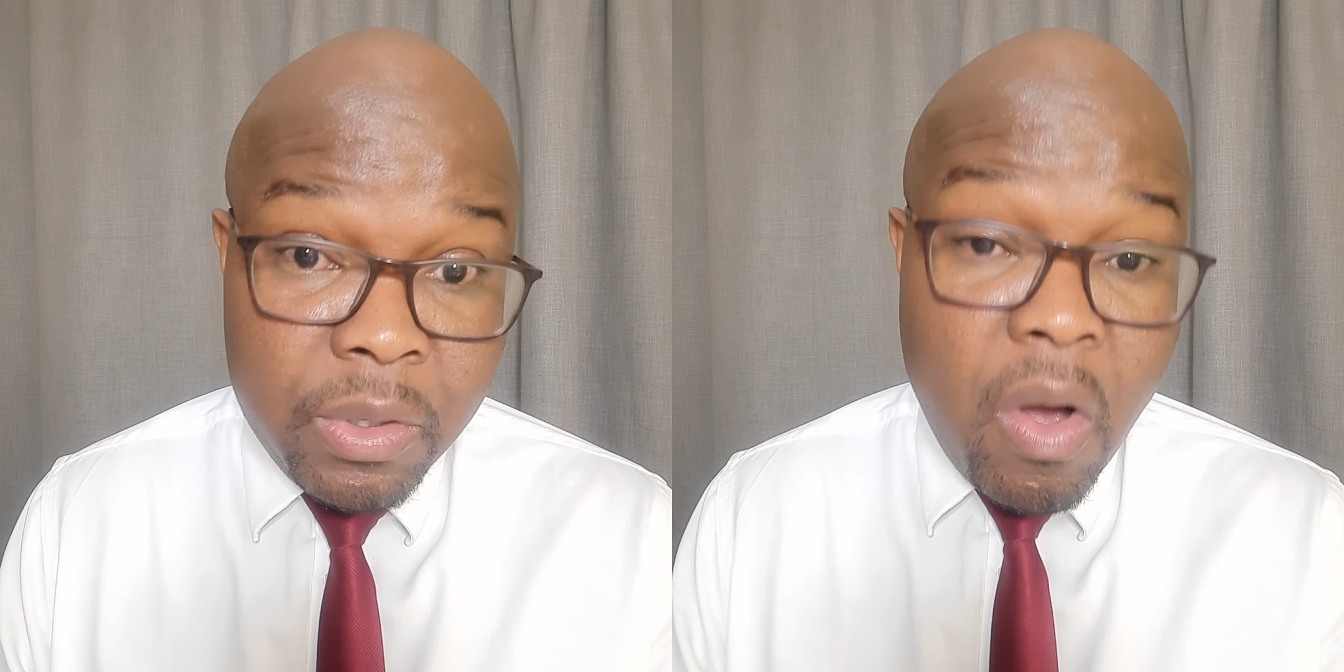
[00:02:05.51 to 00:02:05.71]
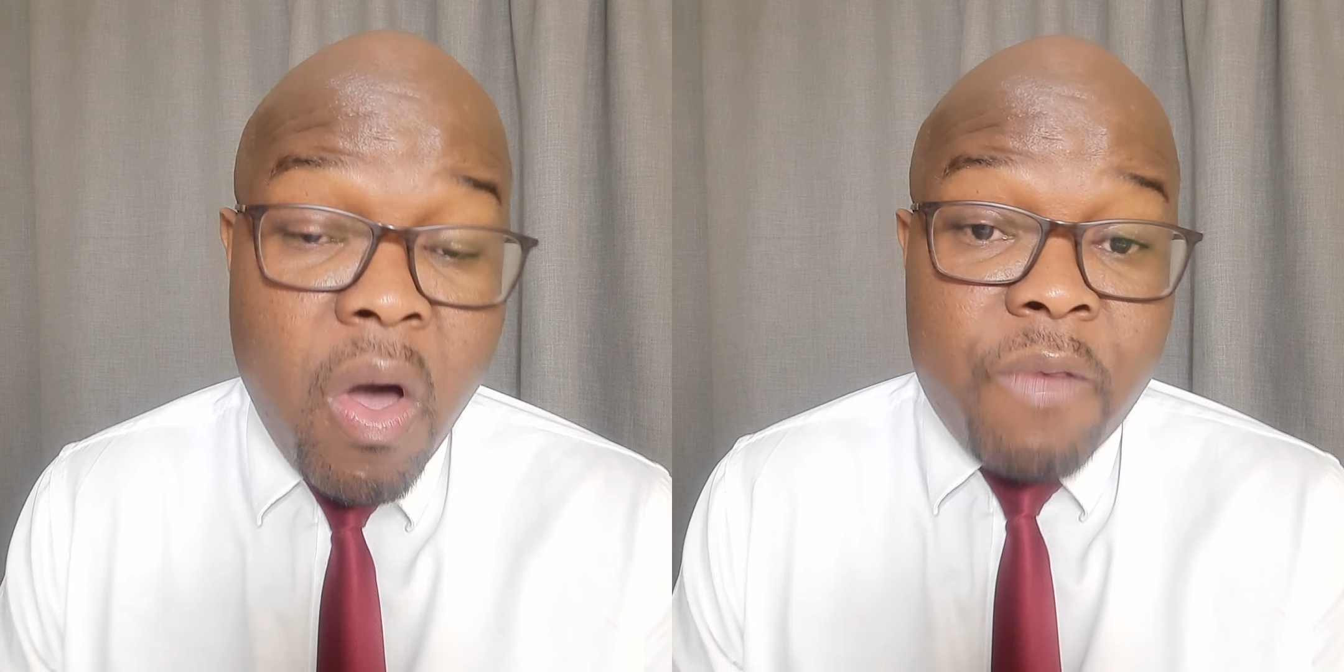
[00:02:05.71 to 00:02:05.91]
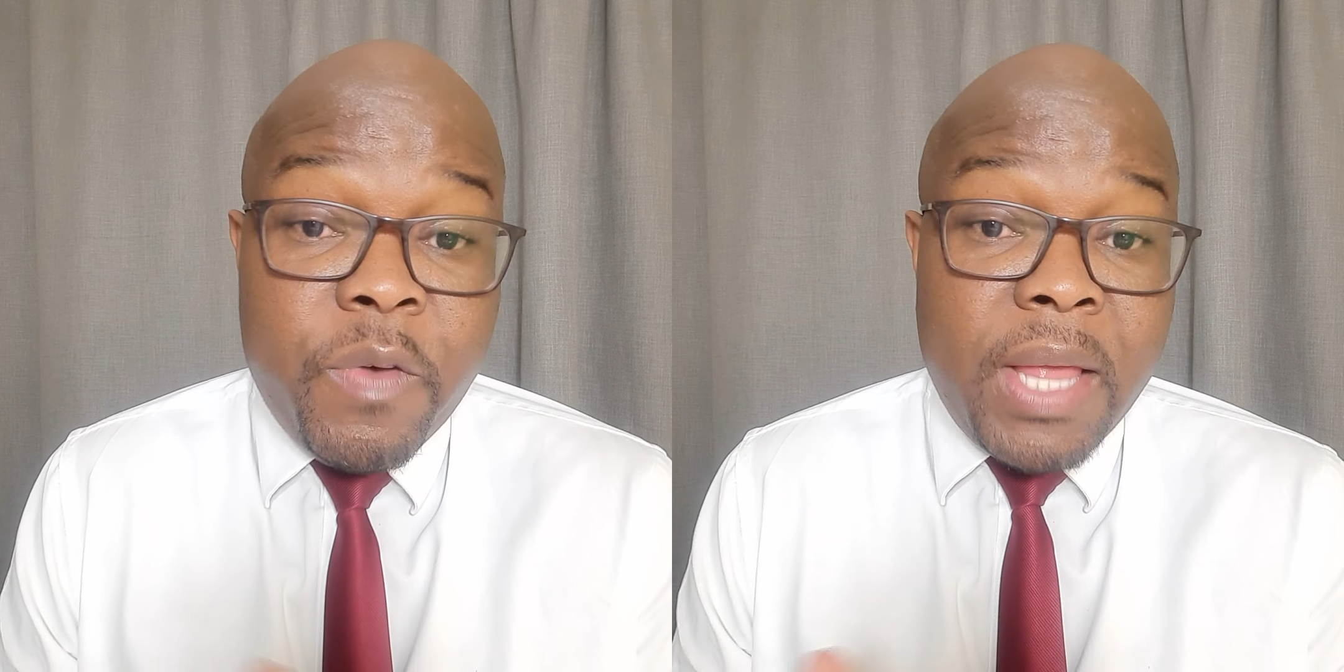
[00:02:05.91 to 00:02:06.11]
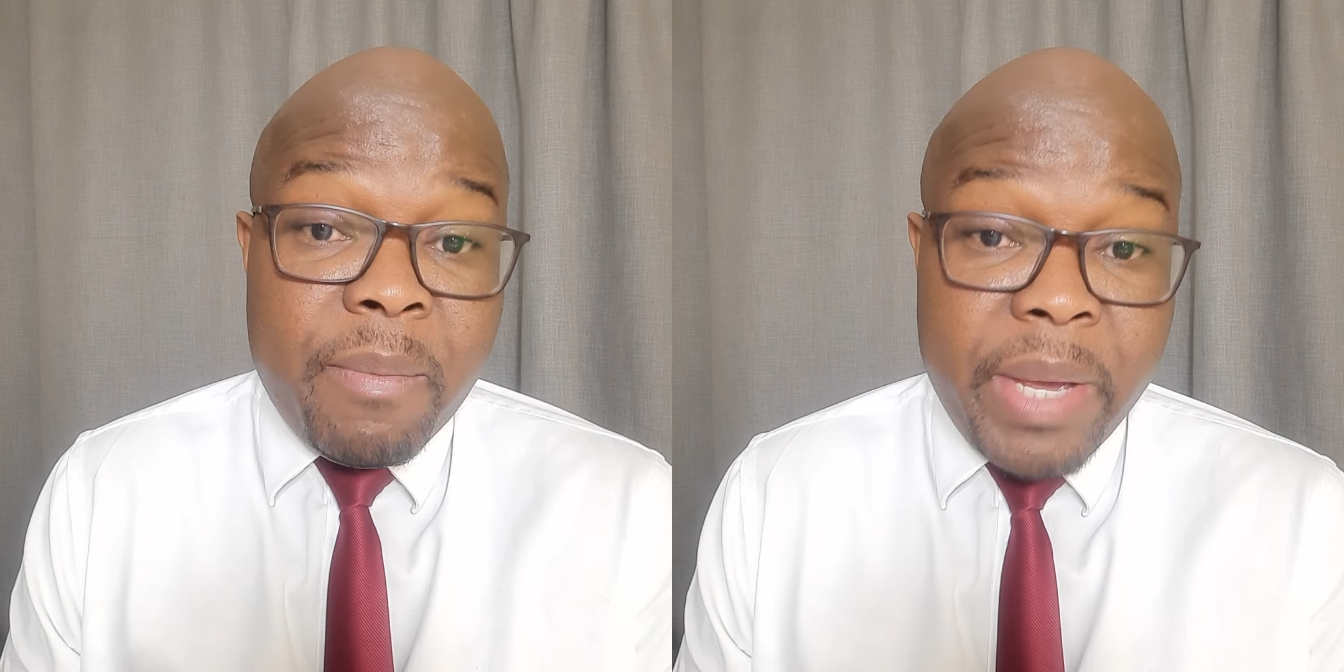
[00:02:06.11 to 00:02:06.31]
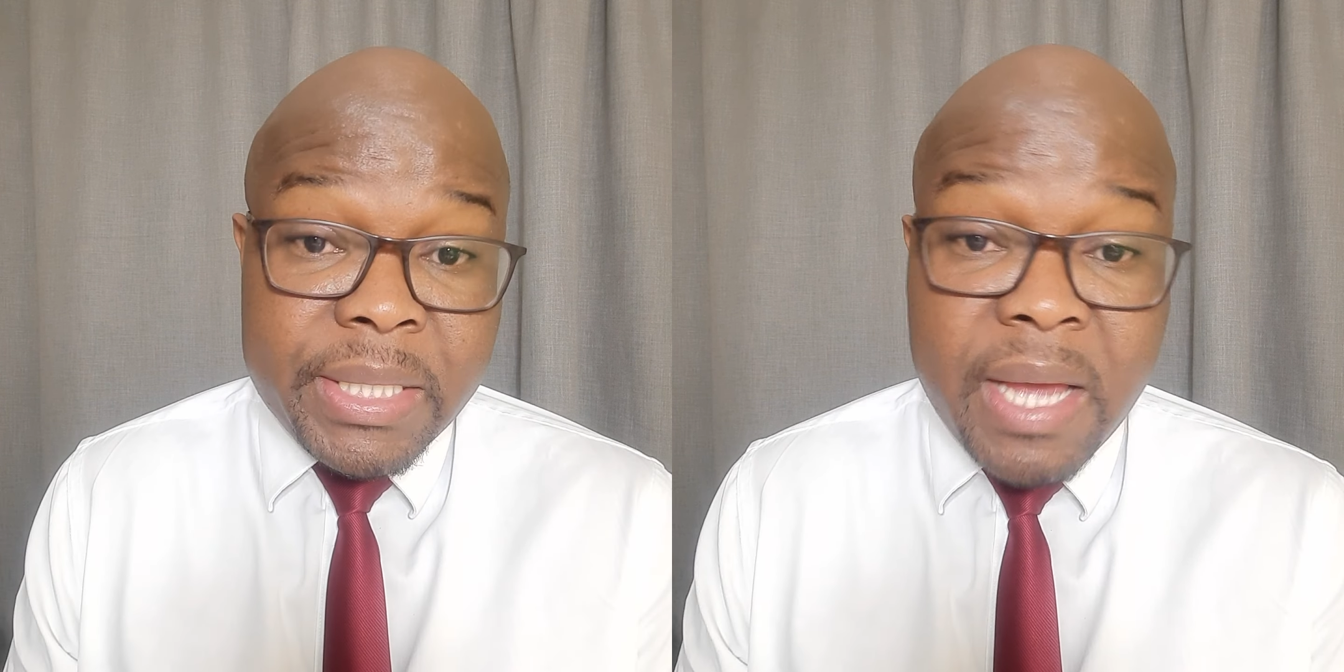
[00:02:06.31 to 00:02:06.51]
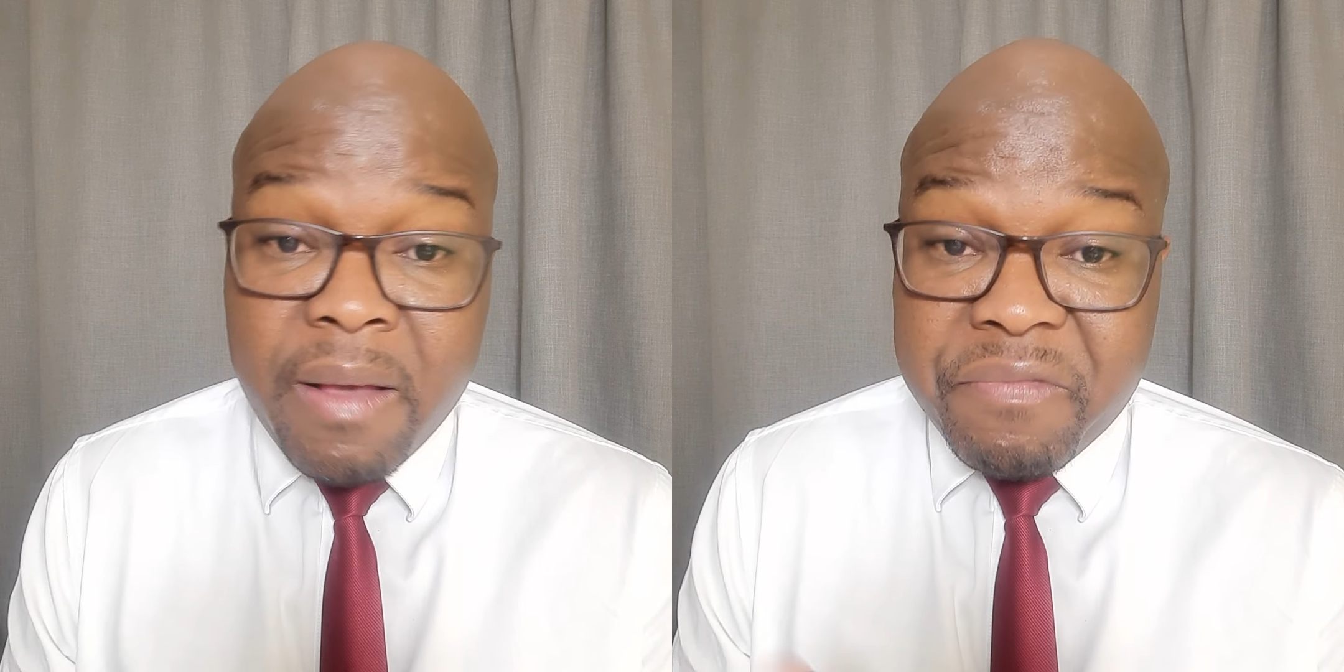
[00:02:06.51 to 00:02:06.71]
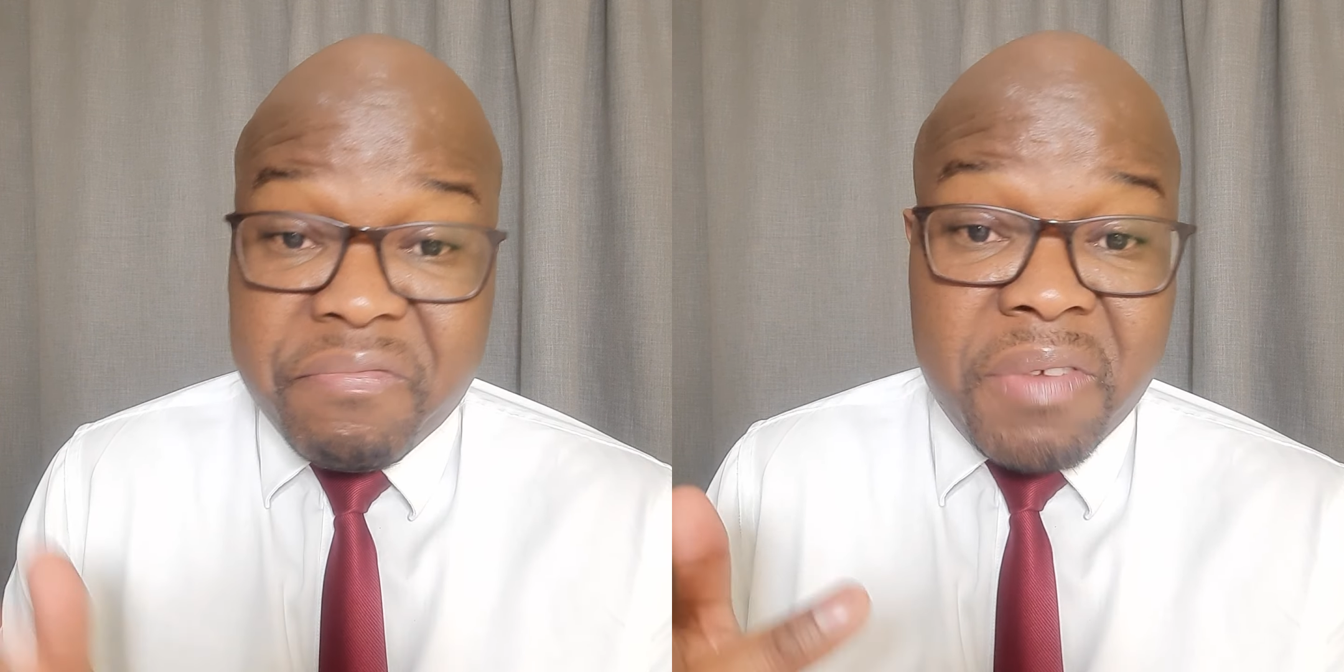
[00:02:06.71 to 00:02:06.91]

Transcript: or for that matter